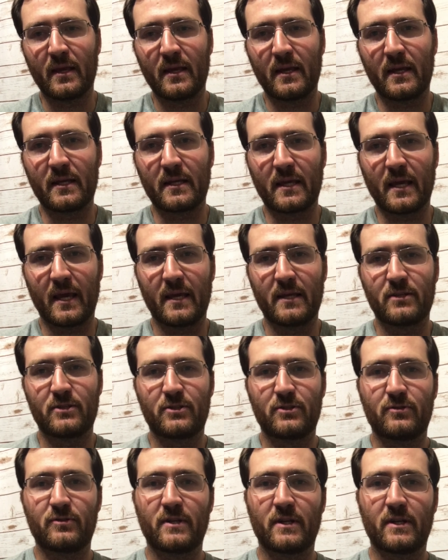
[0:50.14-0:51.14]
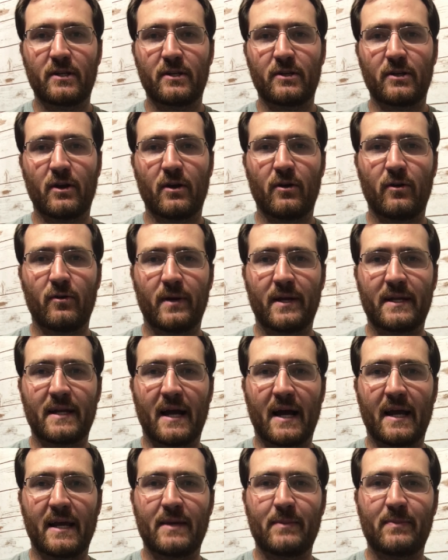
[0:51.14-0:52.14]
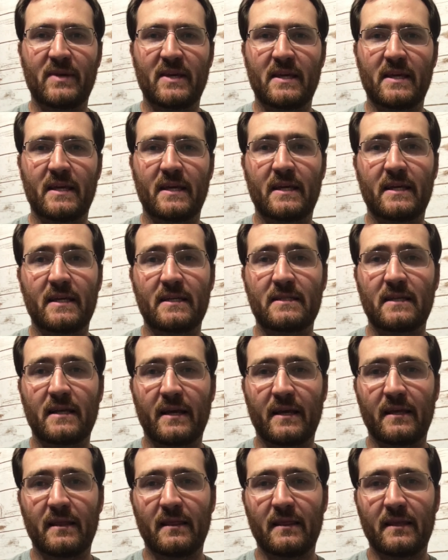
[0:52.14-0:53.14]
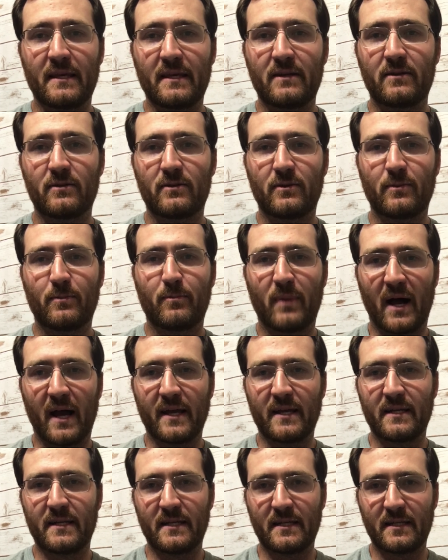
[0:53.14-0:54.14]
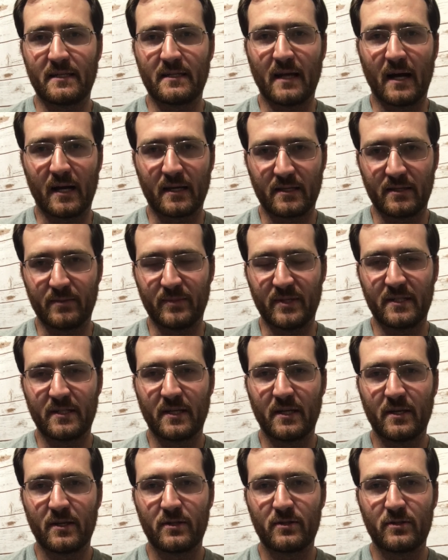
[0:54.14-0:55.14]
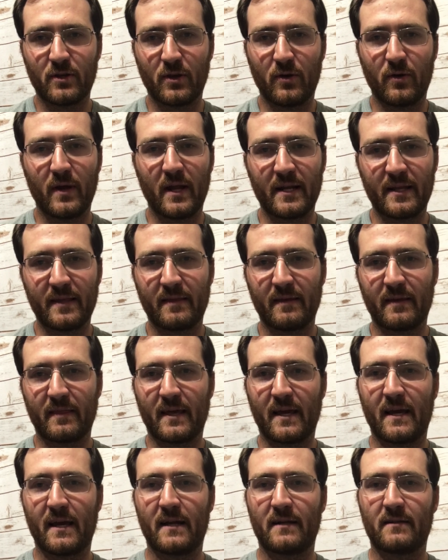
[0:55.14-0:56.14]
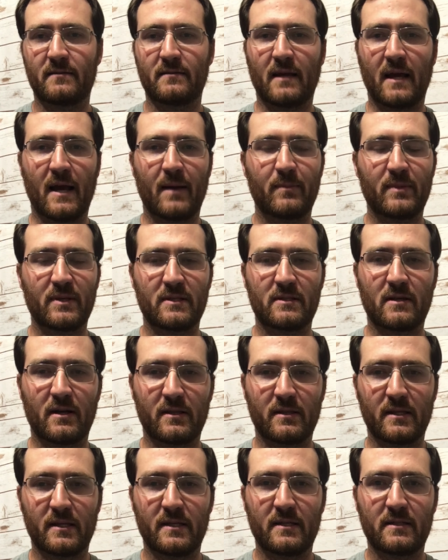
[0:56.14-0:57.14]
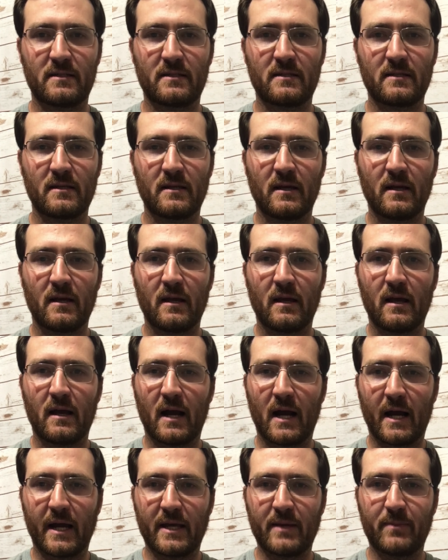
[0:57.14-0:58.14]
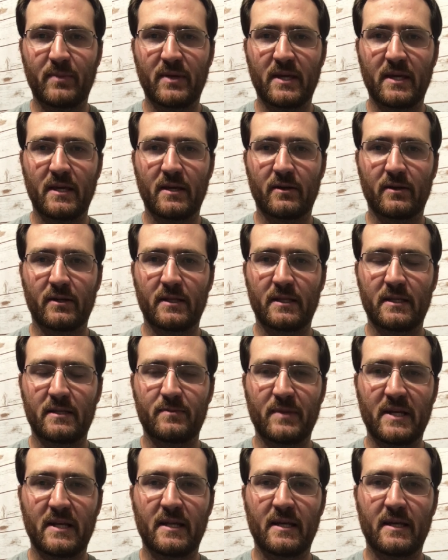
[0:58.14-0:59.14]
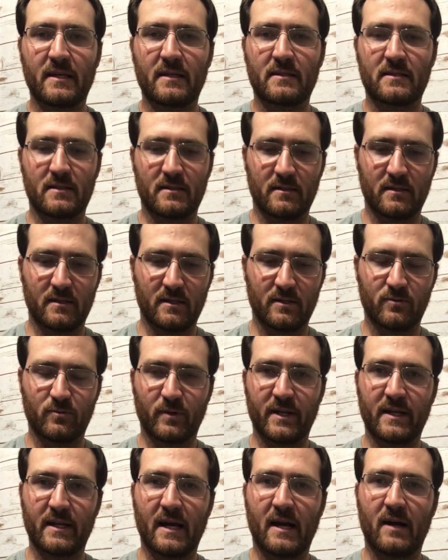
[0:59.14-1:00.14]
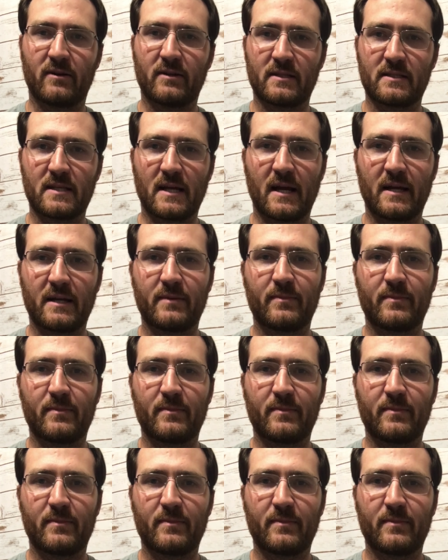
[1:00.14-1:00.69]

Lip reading: In case you didn't know, an IEP is a legal binding document. So anything that happens on this IEP or in these meetings and is written down and signed